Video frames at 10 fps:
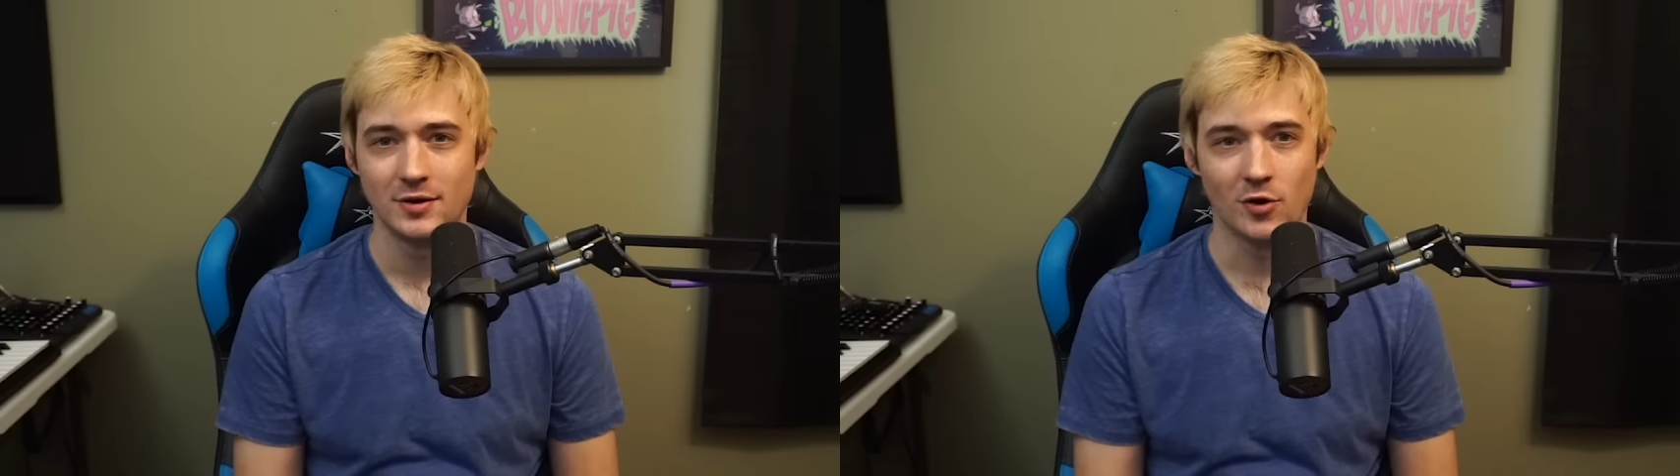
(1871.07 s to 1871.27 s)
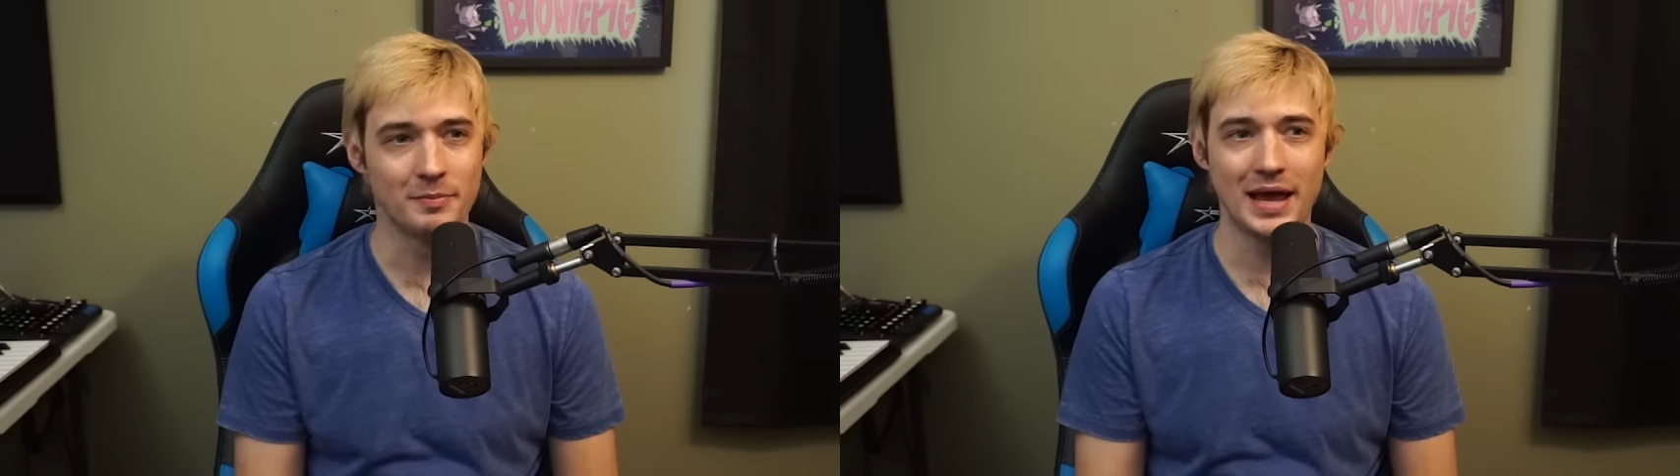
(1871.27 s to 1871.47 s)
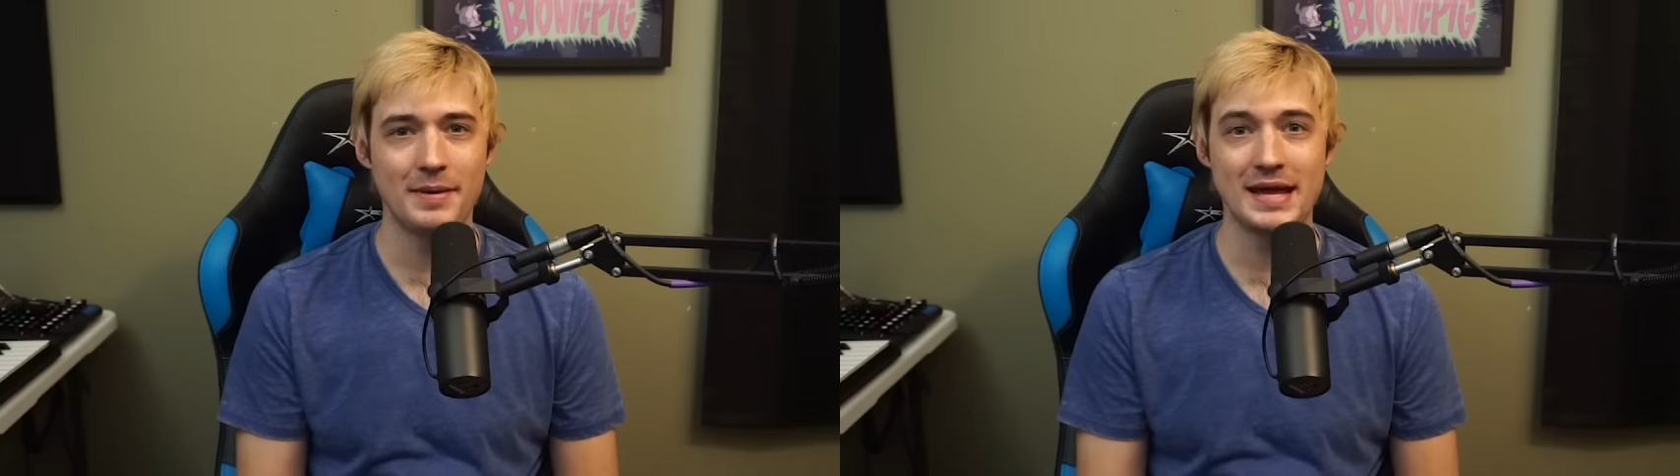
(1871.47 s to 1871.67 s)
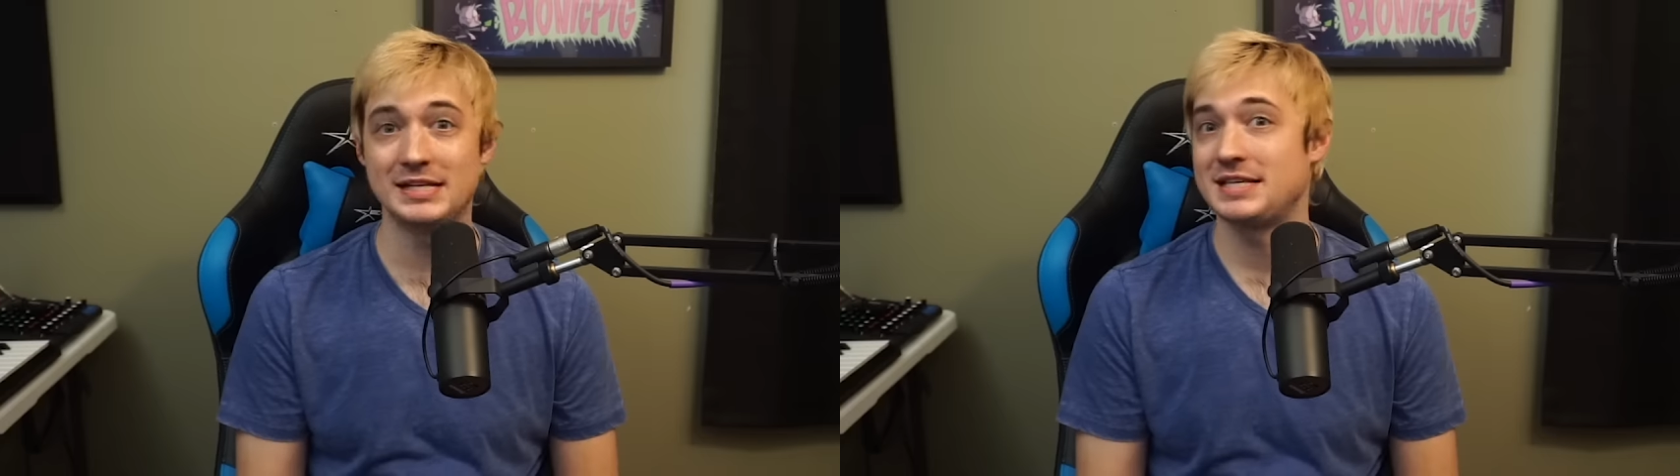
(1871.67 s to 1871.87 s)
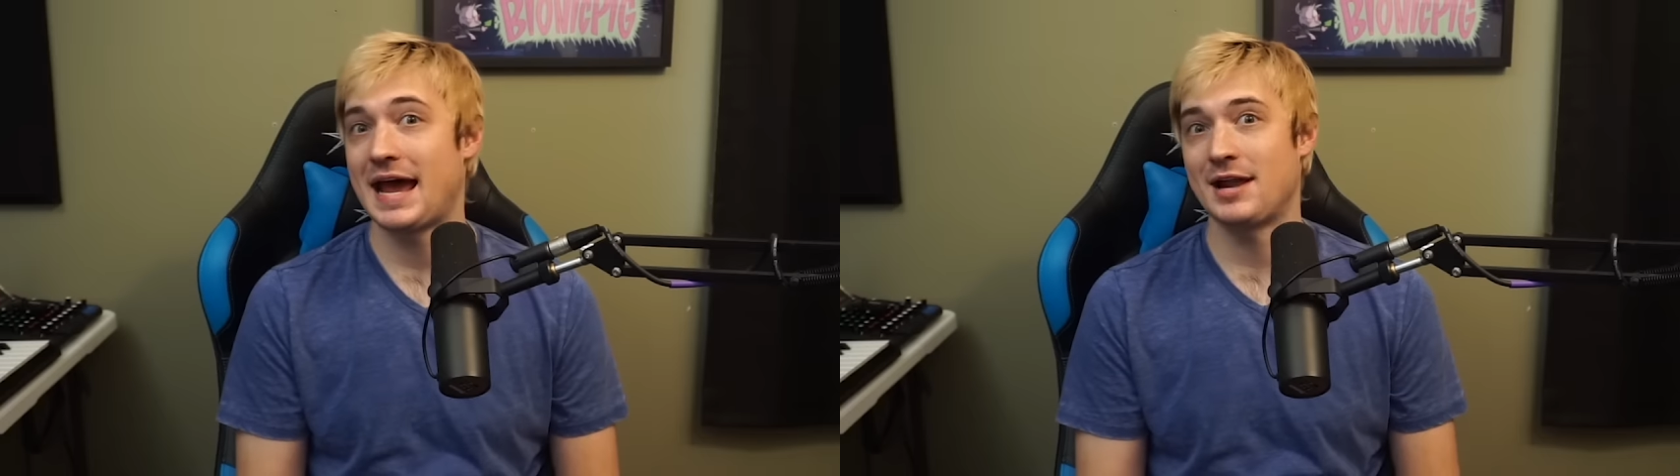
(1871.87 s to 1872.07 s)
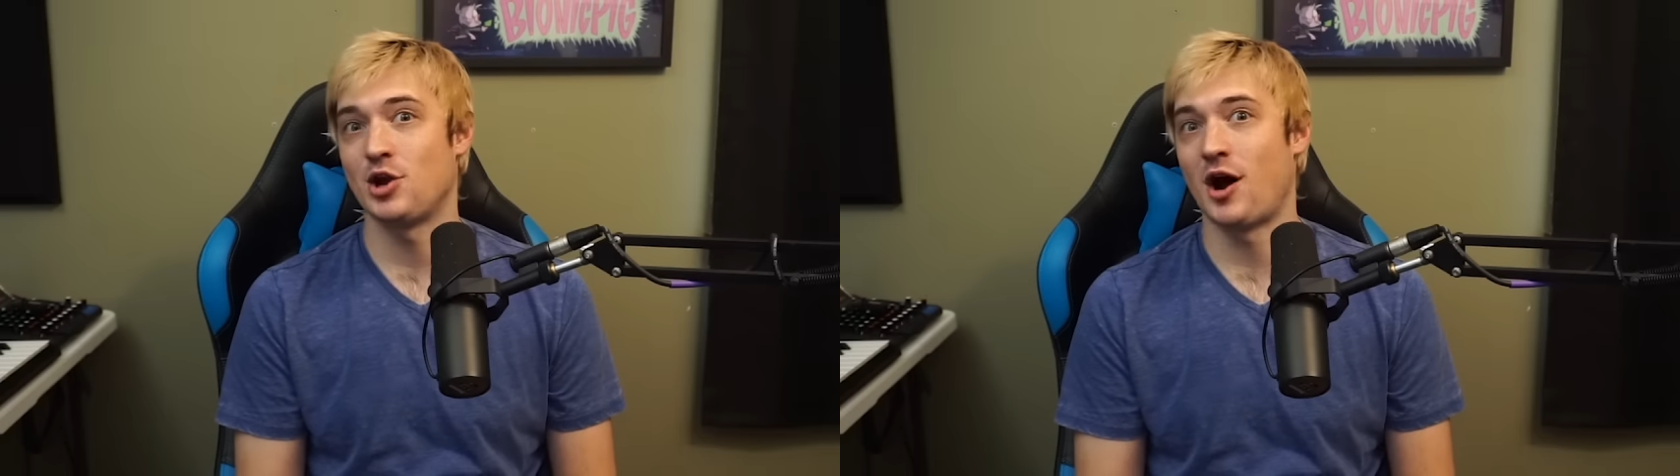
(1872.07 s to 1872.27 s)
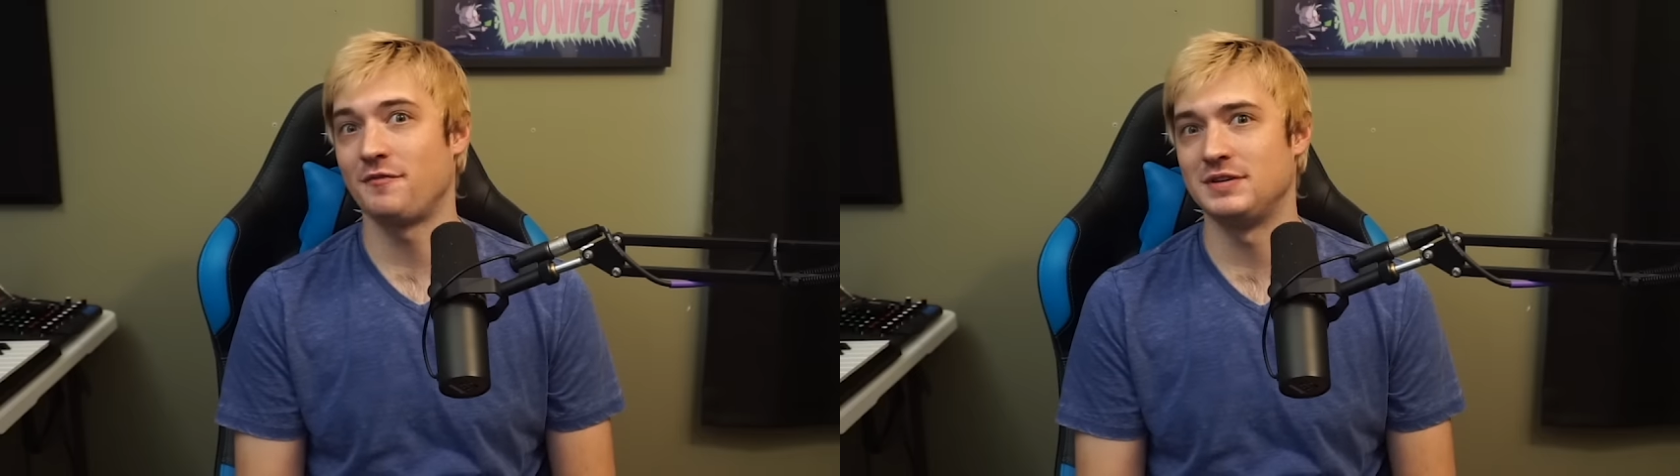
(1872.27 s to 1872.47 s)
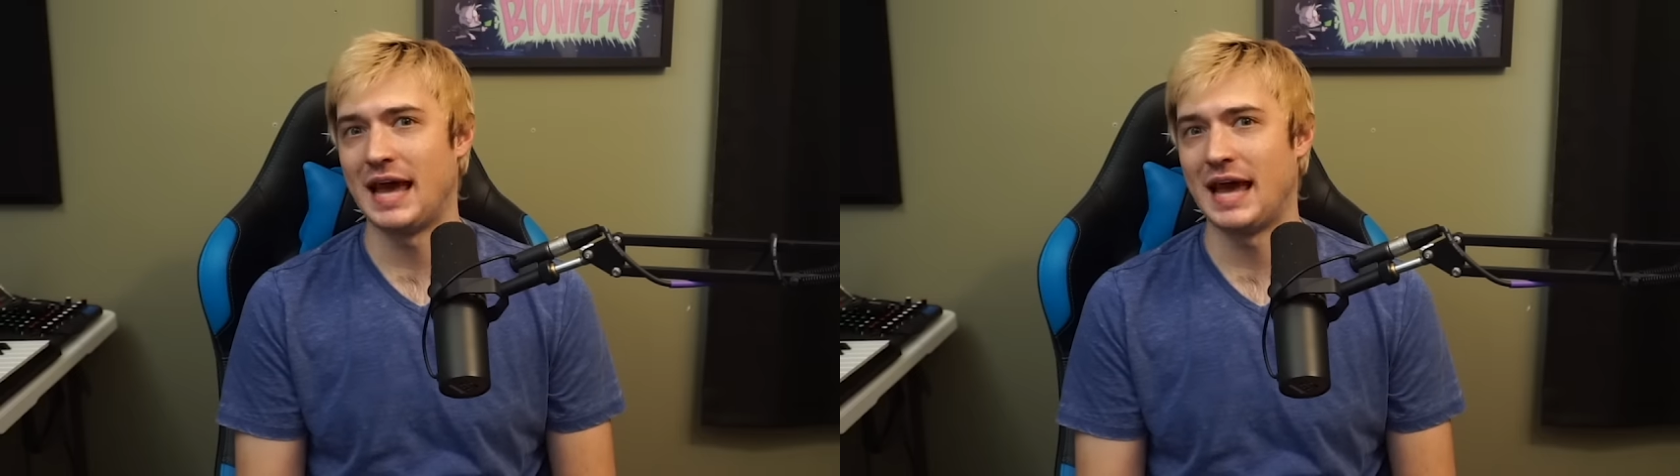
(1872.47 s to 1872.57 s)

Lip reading: Or maybe he just had an off